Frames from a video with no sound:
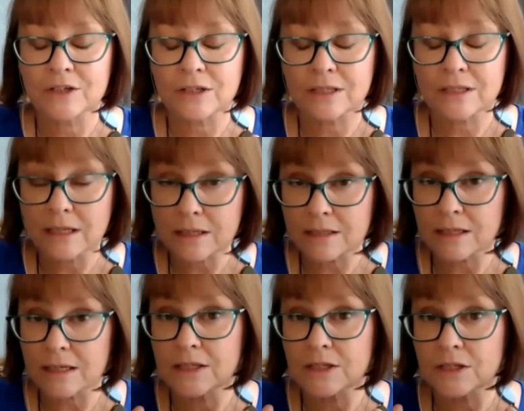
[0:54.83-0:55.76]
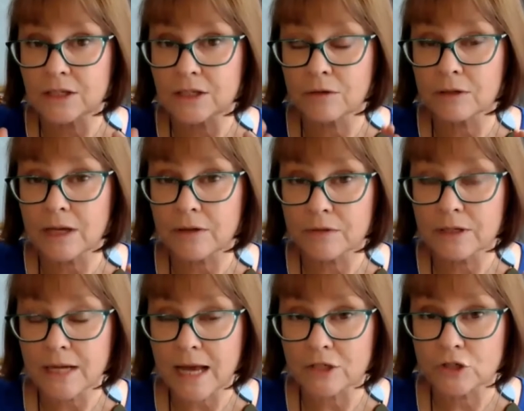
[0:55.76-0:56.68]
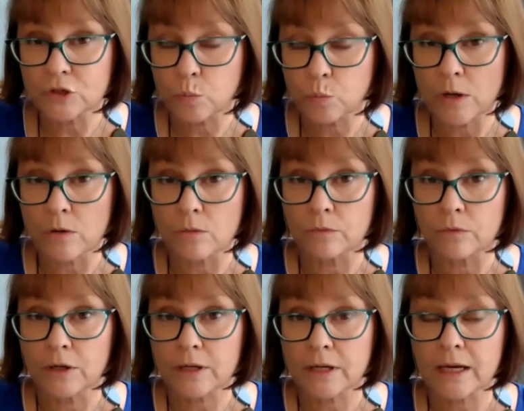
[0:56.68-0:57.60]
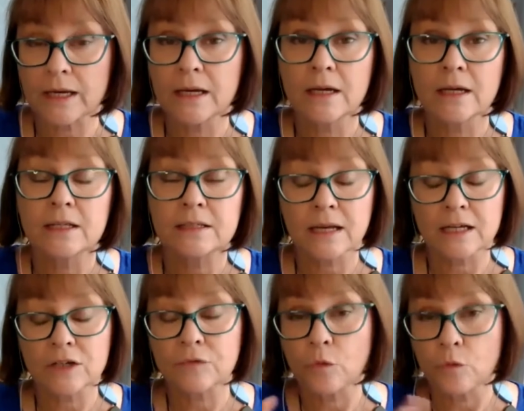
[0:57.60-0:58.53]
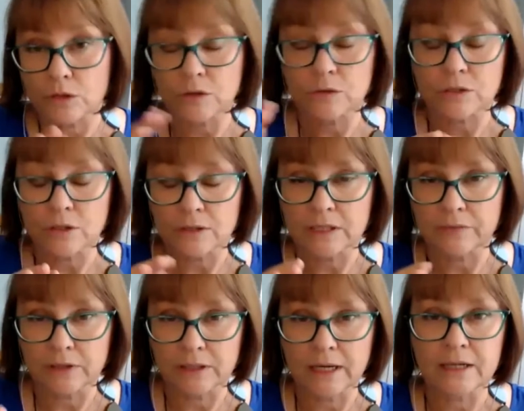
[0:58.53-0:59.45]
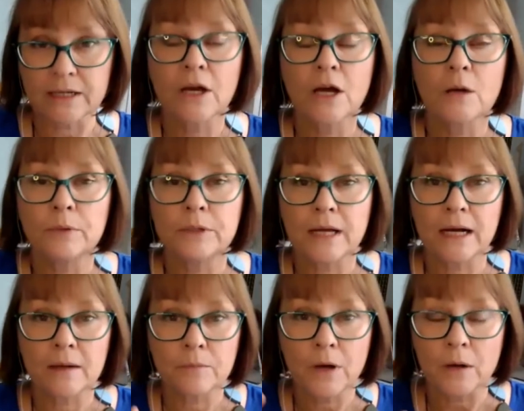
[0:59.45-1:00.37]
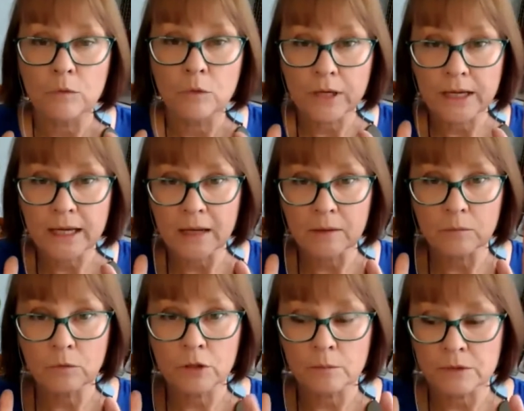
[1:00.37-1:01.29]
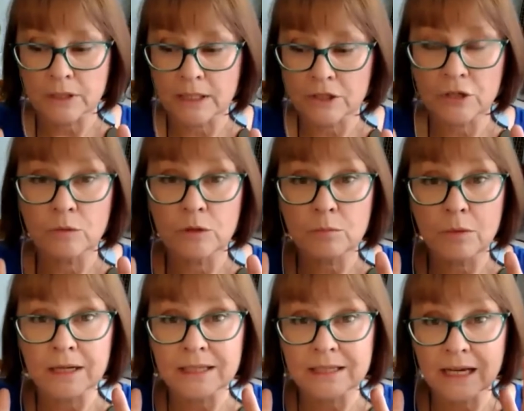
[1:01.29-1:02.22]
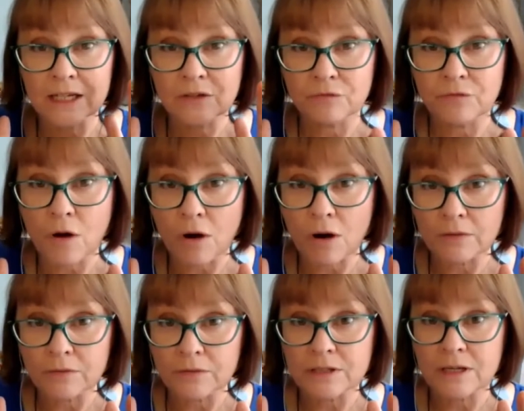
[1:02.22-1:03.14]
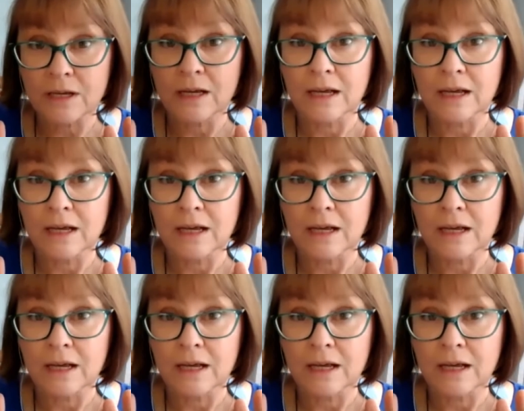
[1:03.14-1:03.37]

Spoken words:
6 is year 11 and 12. Okay, stage 4 is also 7 and 8. But I'm looking at what I'm teaching with my stage 5s